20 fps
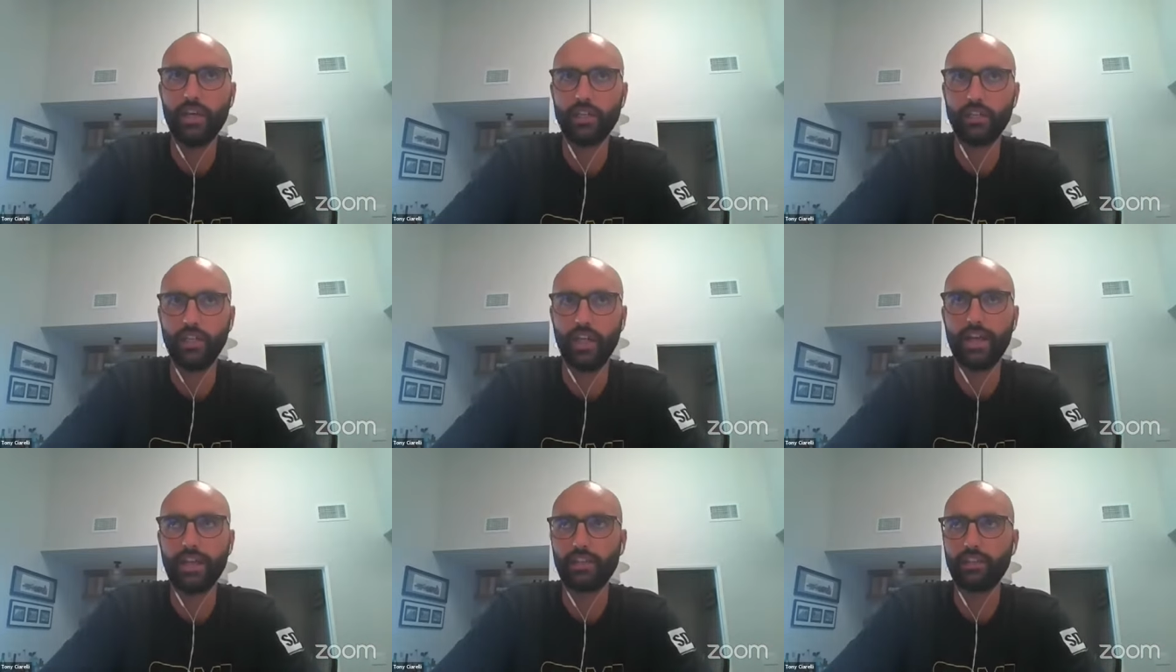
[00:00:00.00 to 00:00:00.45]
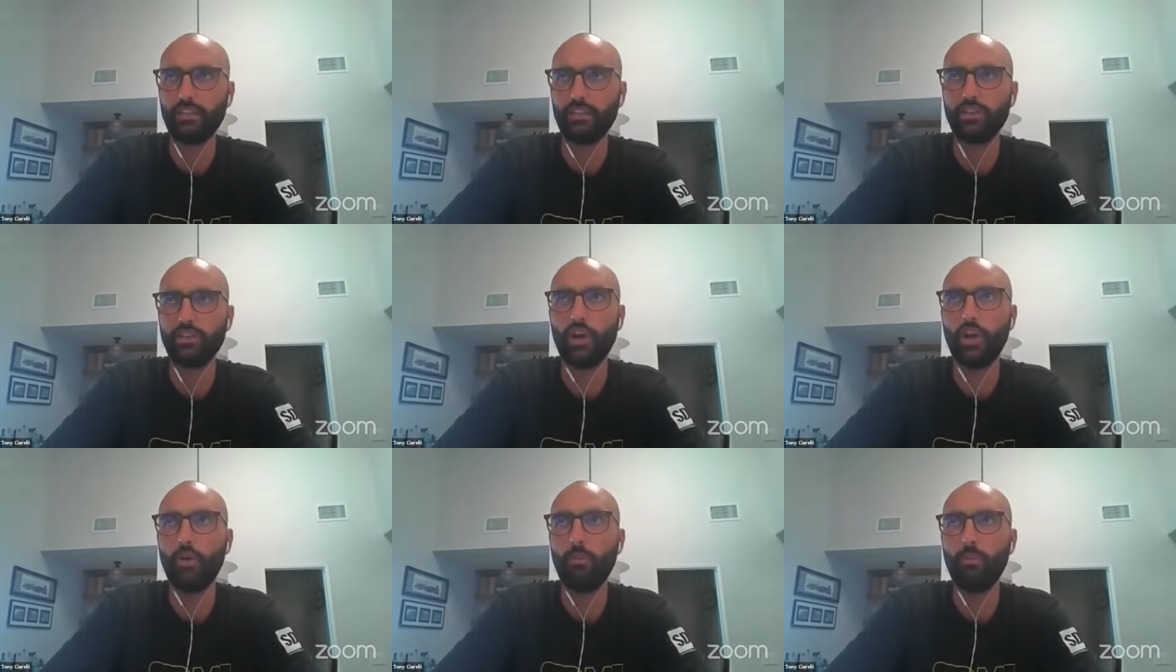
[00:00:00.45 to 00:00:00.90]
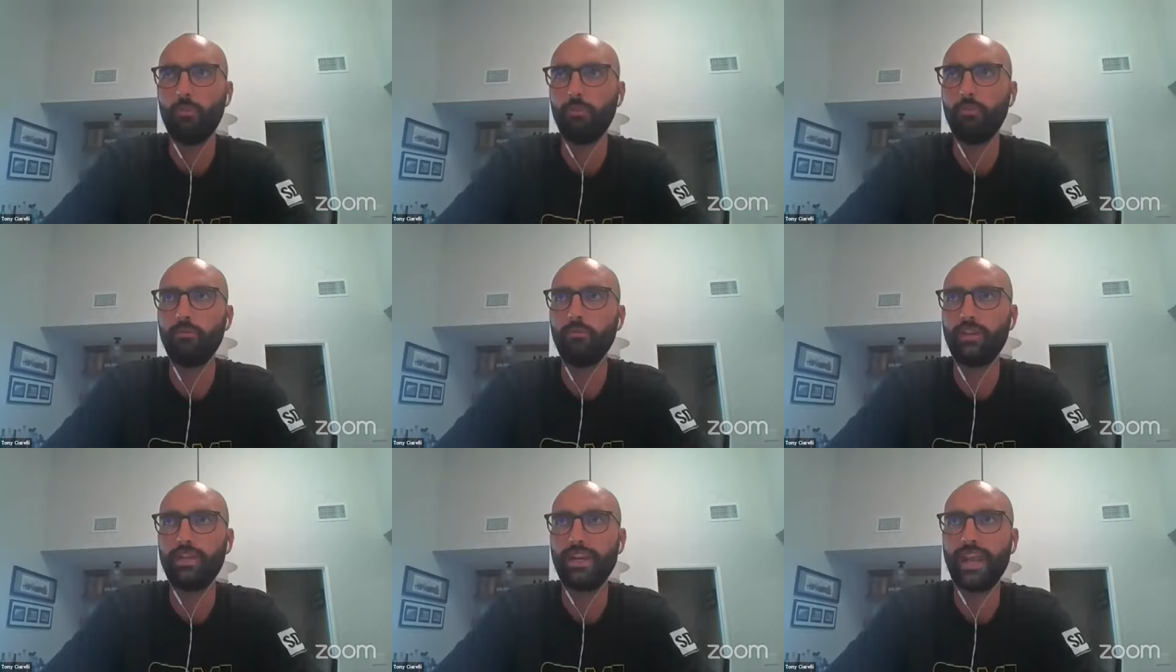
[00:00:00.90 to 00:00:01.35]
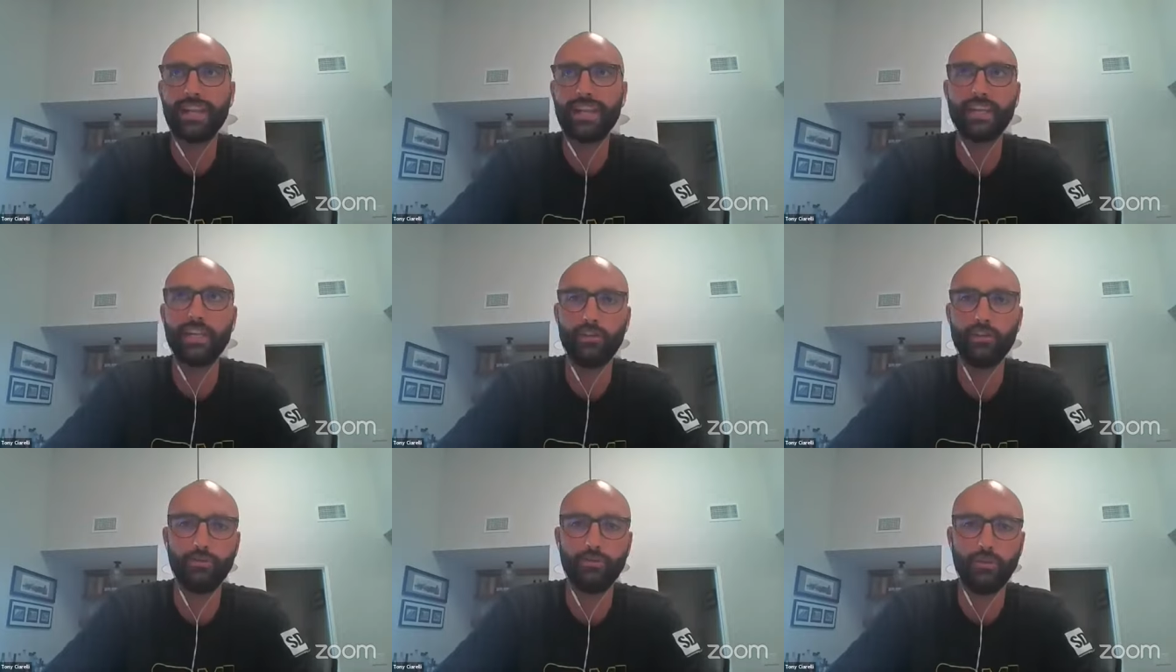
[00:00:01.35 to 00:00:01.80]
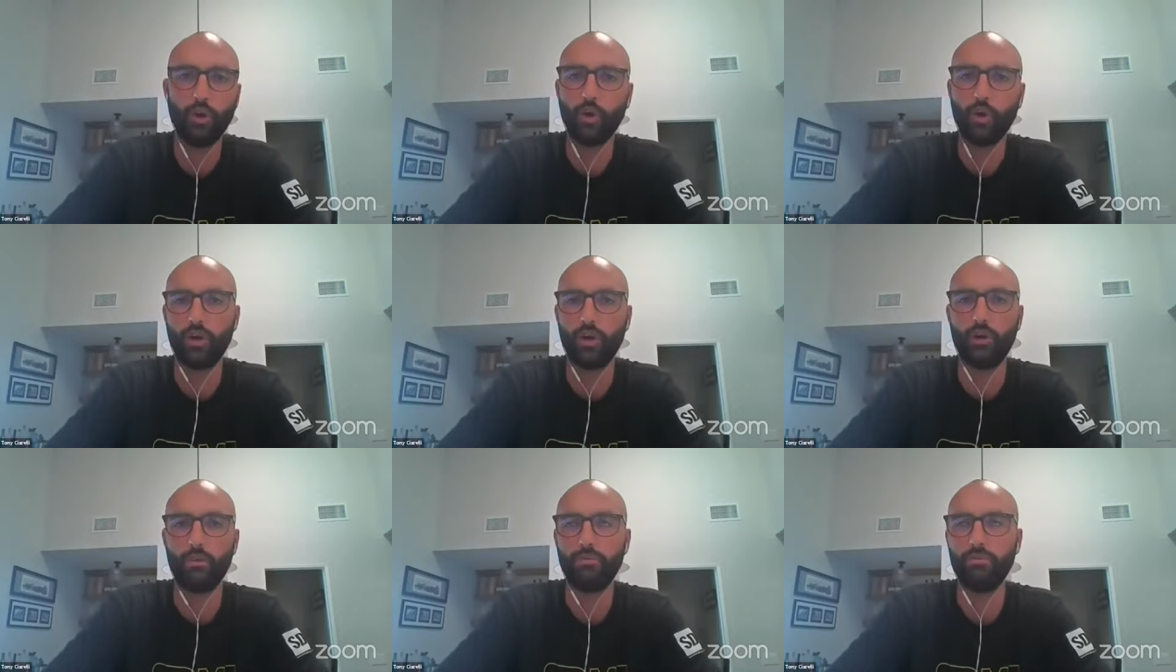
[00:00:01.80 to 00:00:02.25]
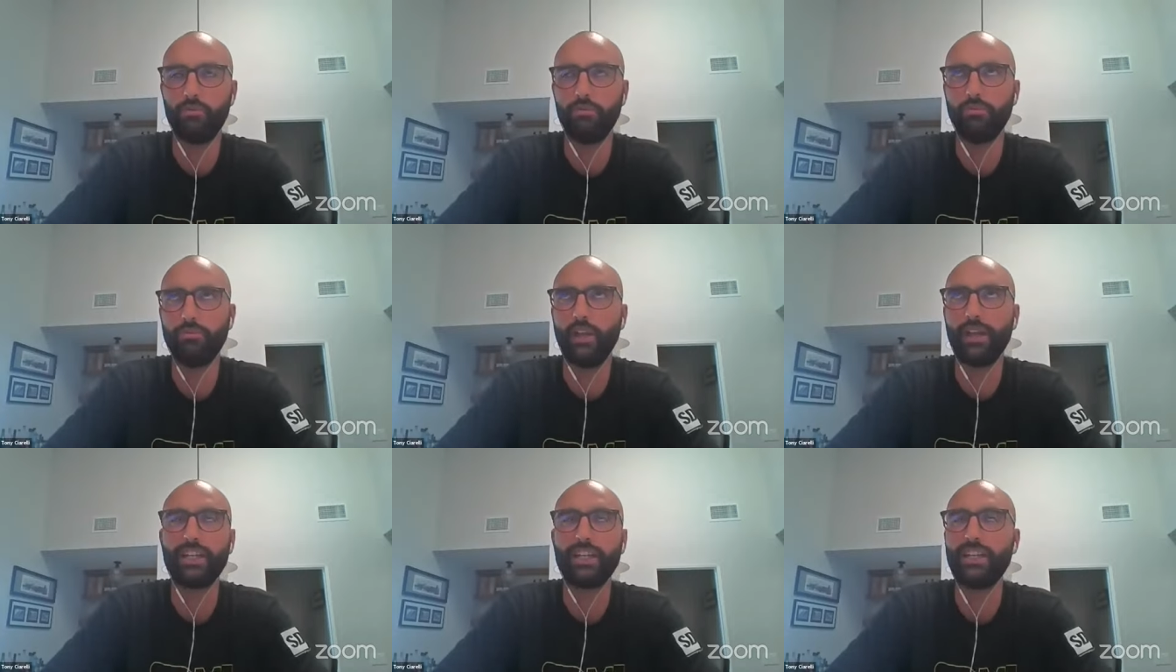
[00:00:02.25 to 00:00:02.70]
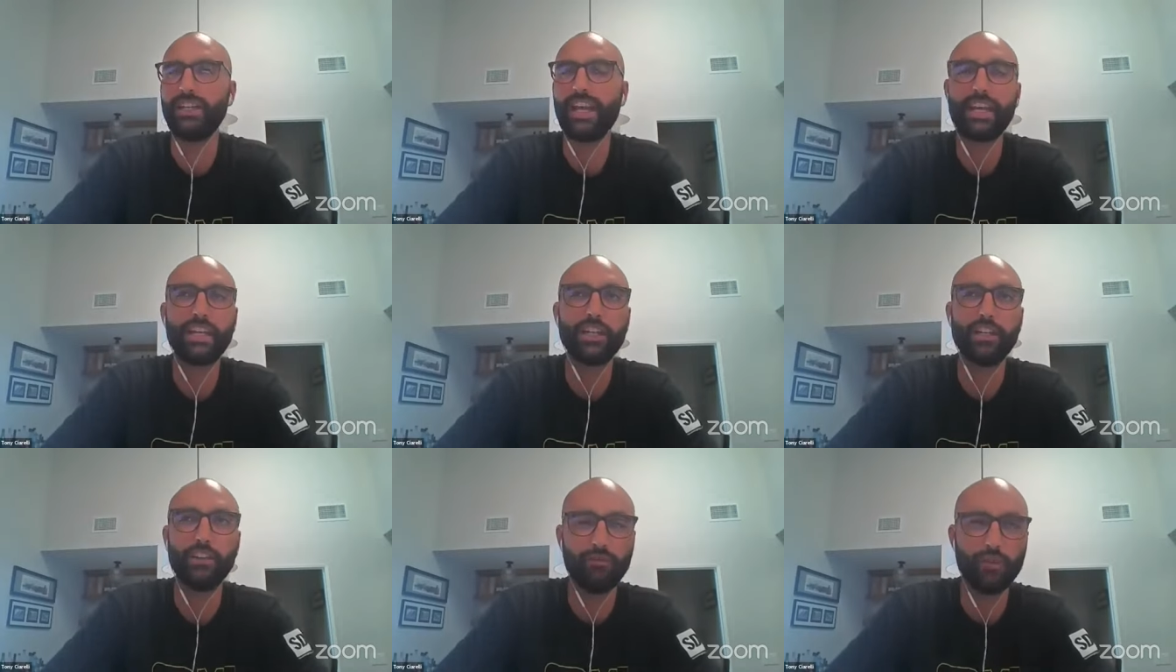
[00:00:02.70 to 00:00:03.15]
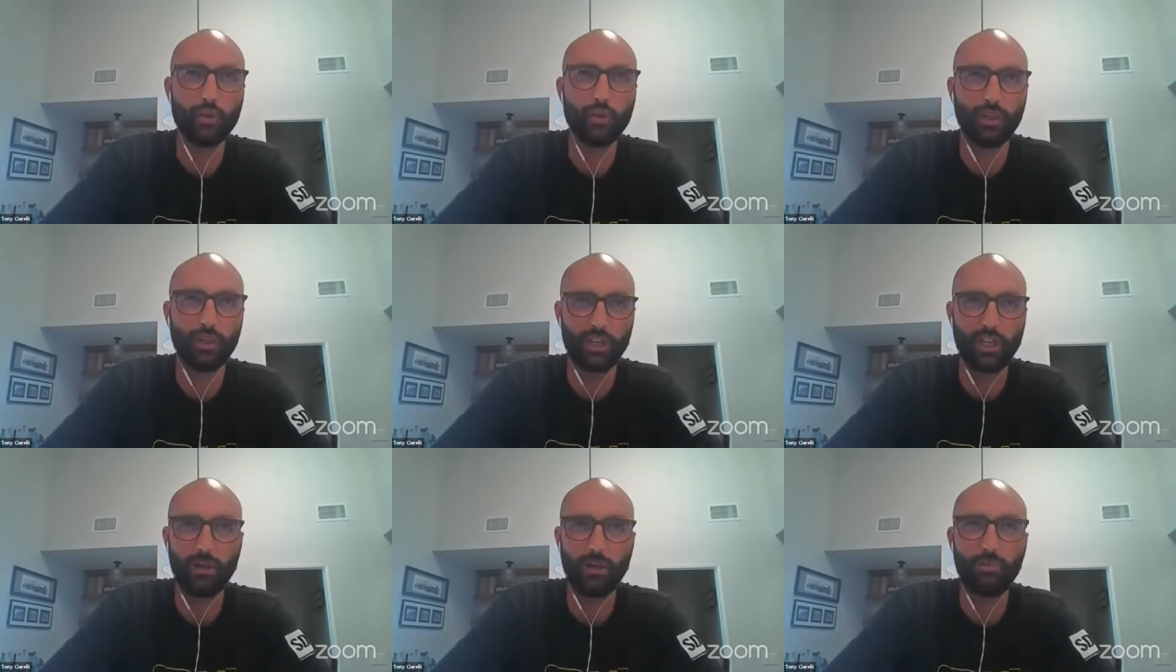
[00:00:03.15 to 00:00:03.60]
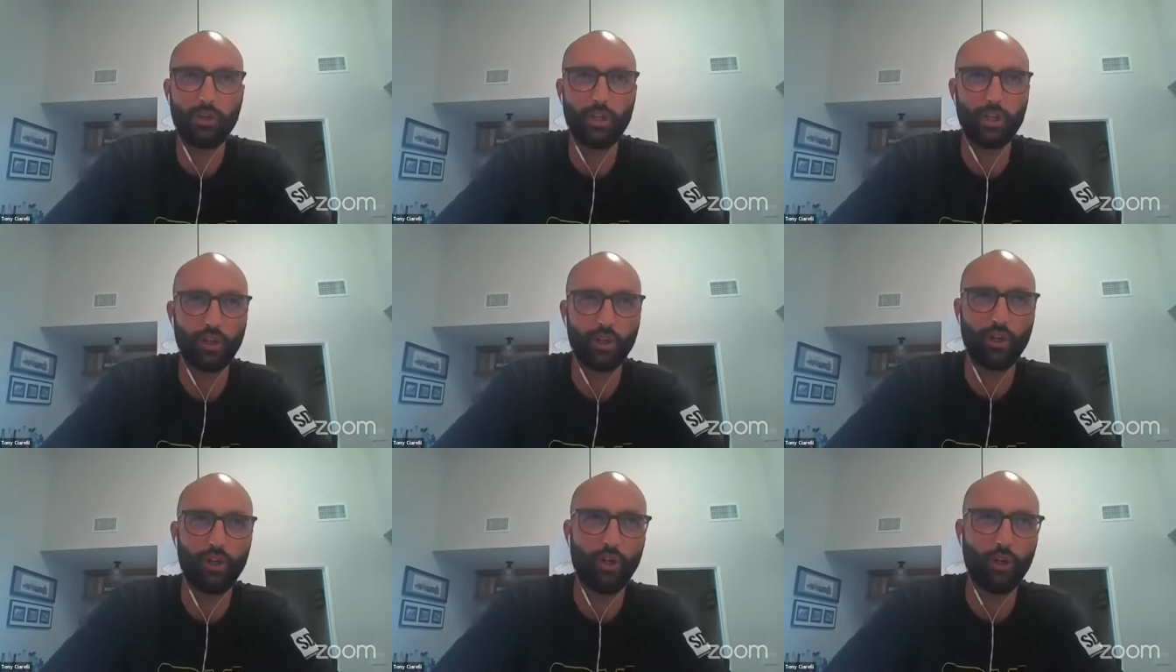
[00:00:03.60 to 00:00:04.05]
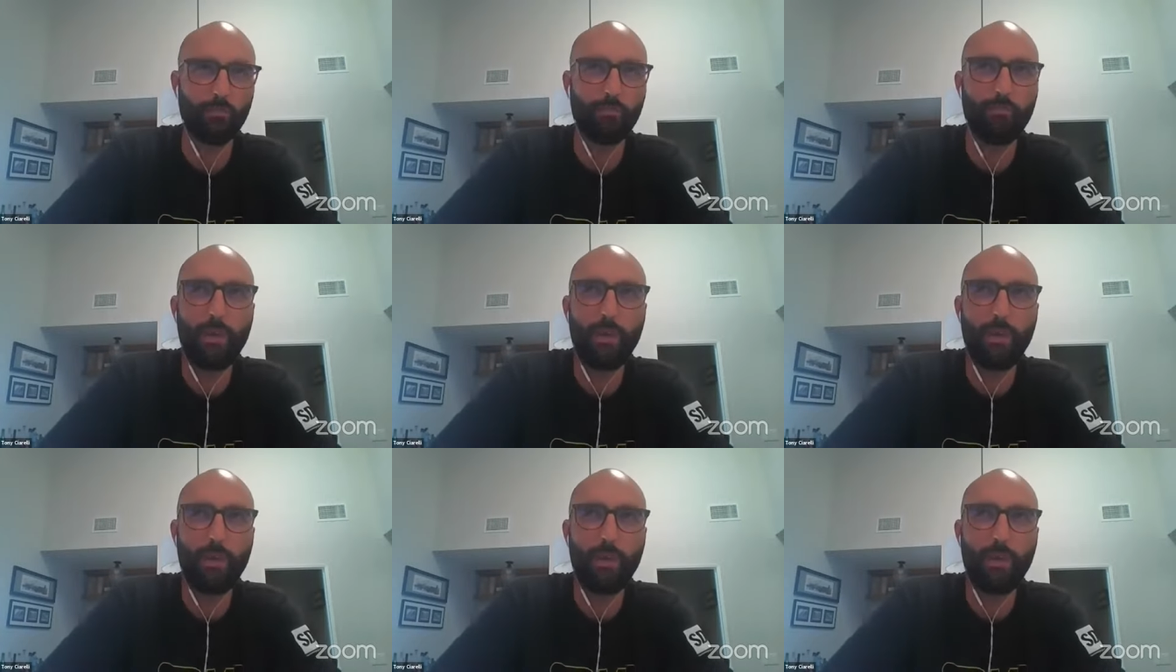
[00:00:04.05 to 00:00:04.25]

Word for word: like you know negative or, or like a negative view of the company or, or,